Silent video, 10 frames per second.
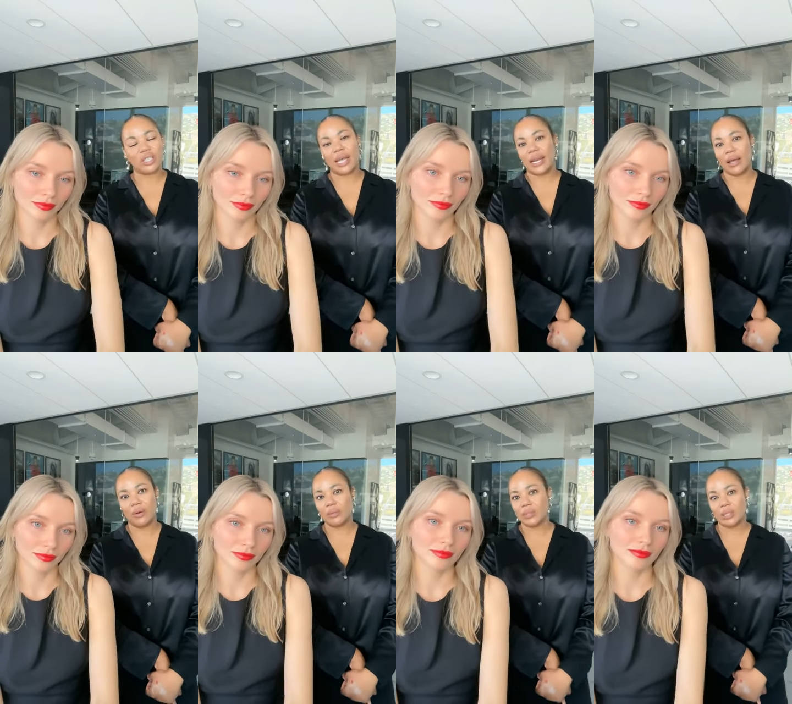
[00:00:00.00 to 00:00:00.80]
Speaker 1: that
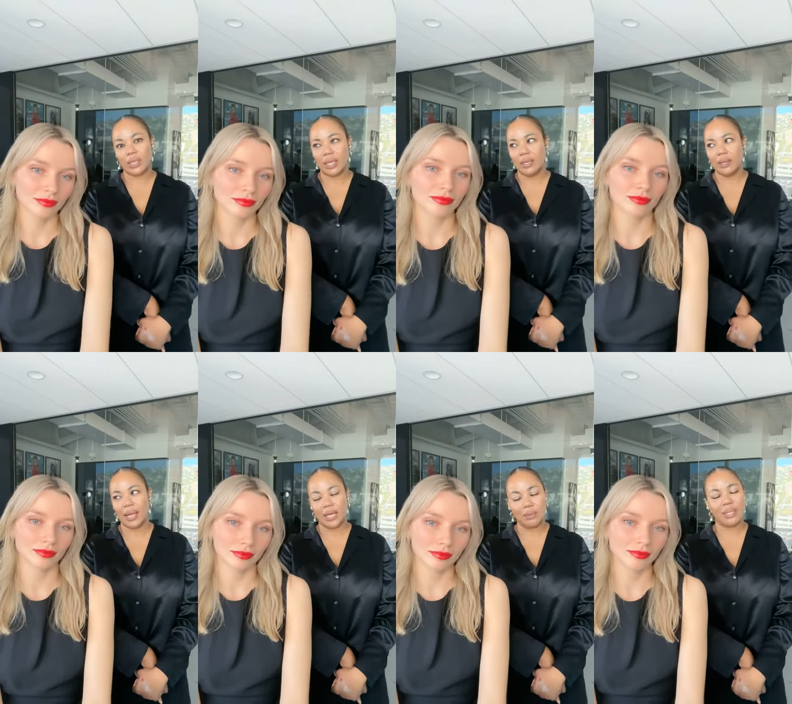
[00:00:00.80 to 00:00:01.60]
out mm. in hmm.
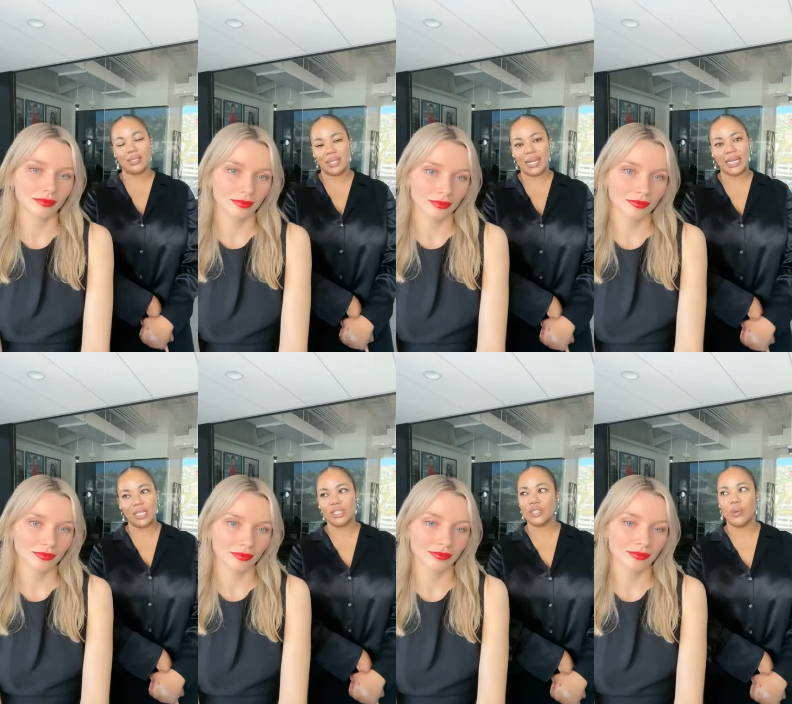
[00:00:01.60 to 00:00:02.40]
any place that I
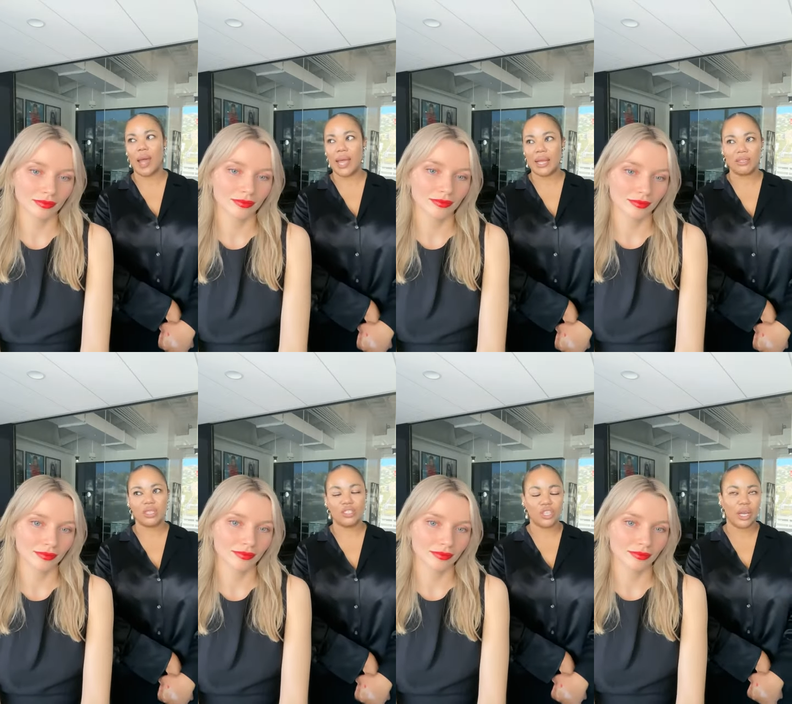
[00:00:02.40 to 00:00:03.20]
need to. And the
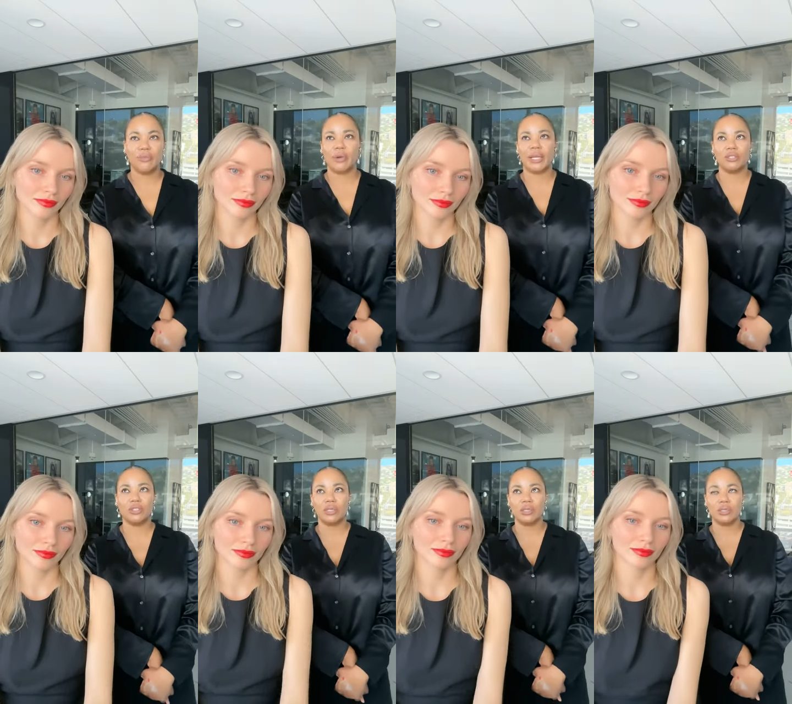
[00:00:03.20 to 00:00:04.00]
shade range
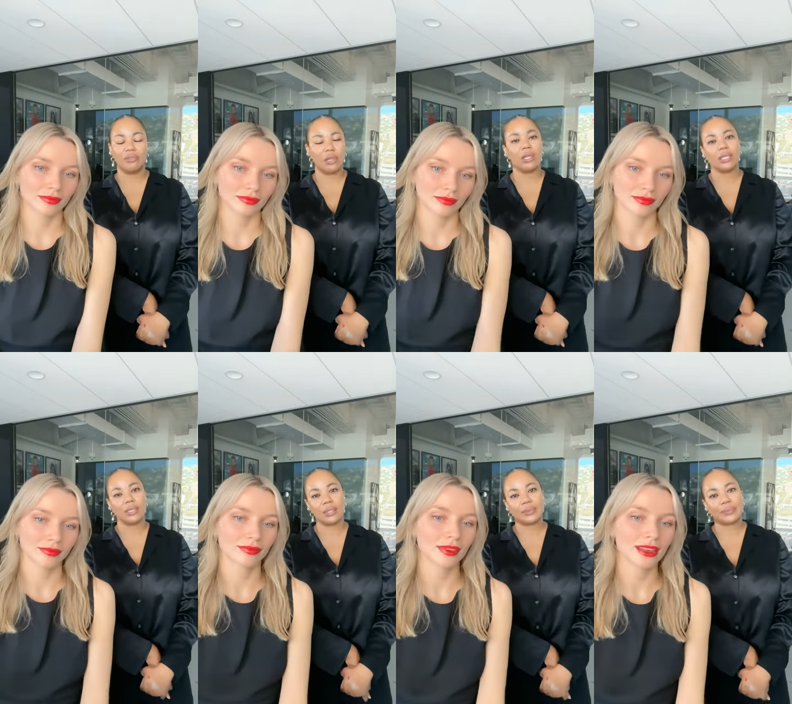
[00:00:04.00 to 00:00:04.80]
is
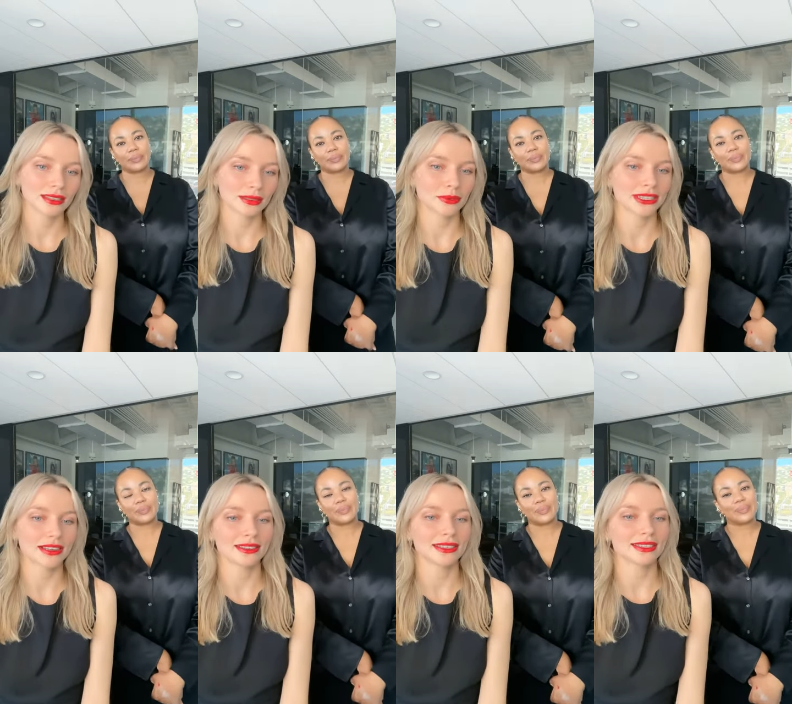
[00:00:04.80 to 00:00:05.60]
flawless. Someone
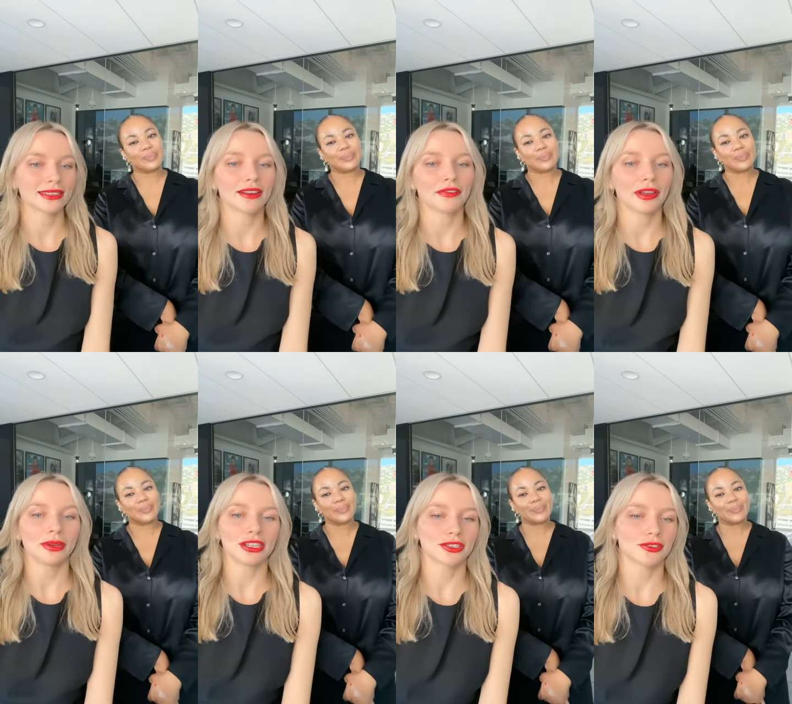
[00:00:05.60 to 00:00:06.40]
says, is it a
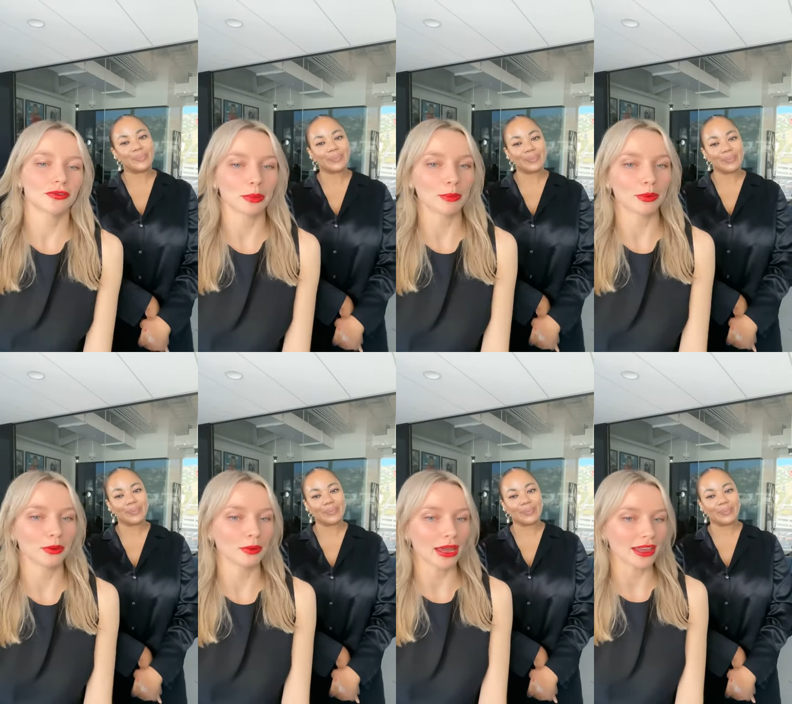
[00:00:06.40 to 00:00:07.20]
Speaker 2: foundation for people
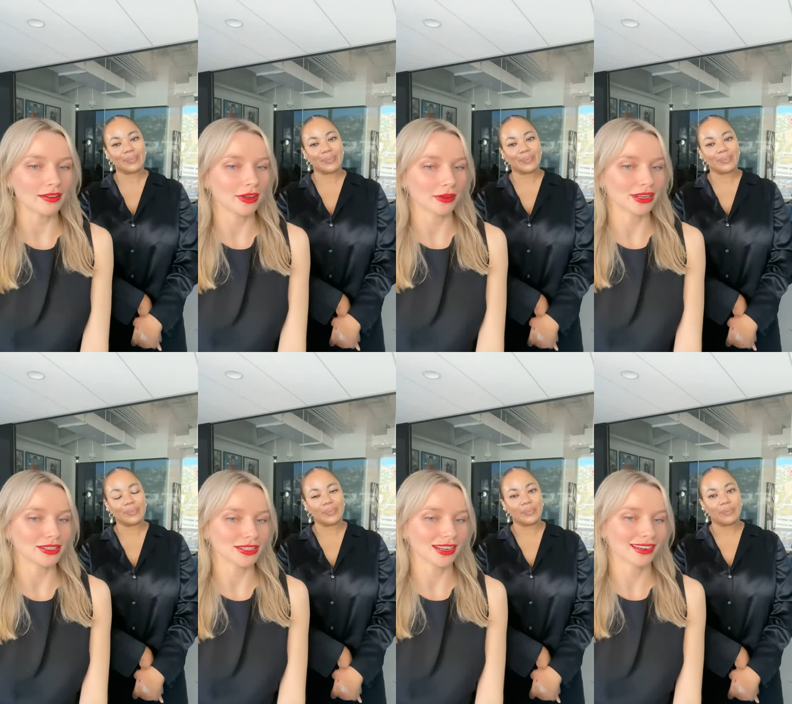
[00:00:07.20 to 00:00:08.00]
who hate
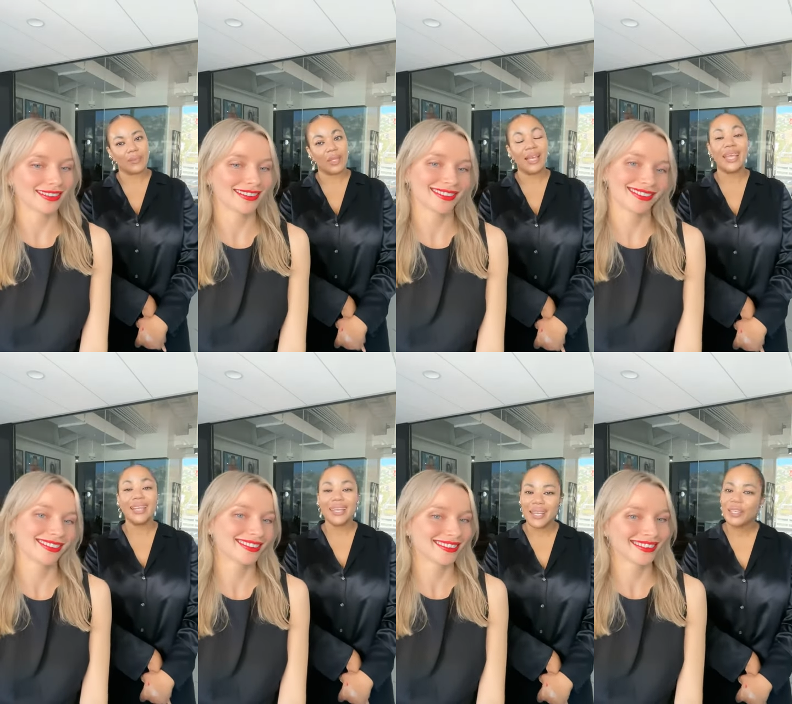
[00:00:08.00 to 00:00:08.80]
foundation?
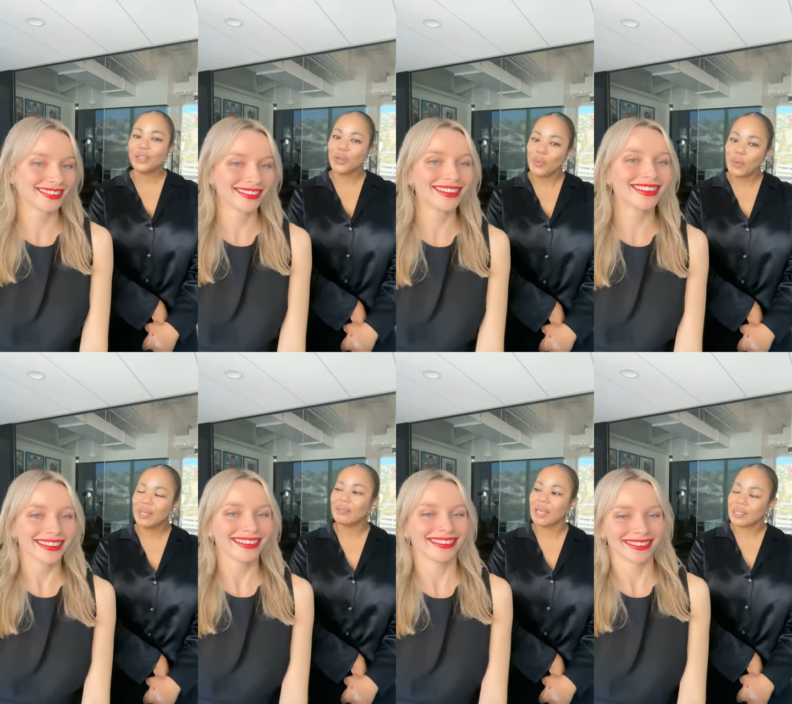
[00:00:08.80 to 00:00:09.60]
Speaker 1: It, you know what? It
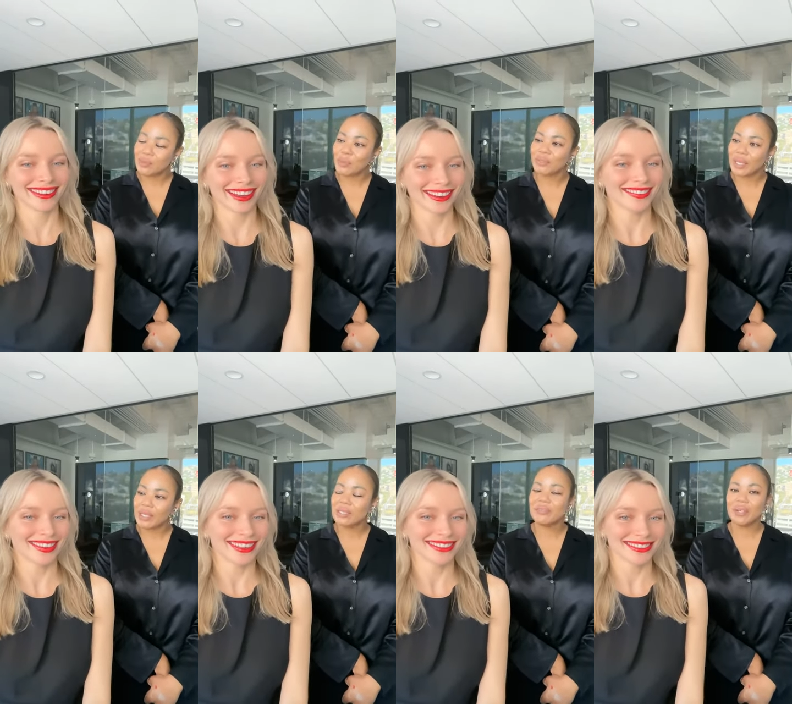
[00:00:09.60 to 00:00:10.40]
that's kind of
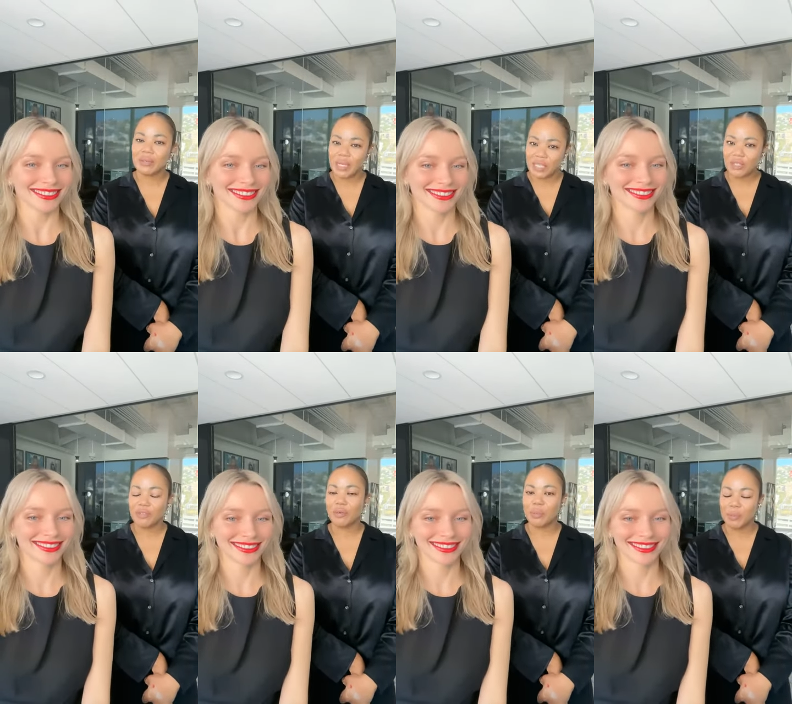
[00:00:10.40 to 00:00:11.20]
it's is. a foundation
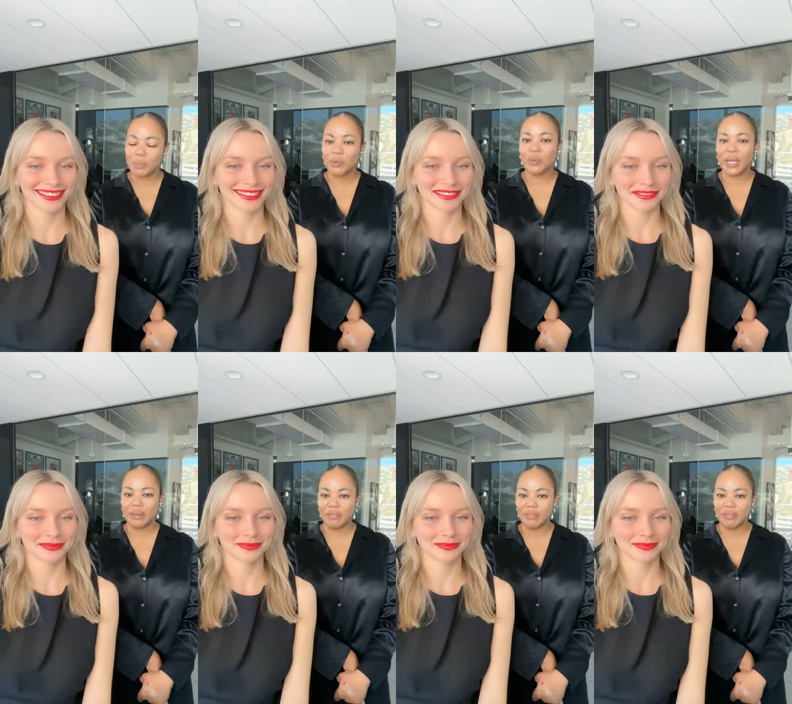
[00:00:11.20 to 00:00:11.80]
for people who hate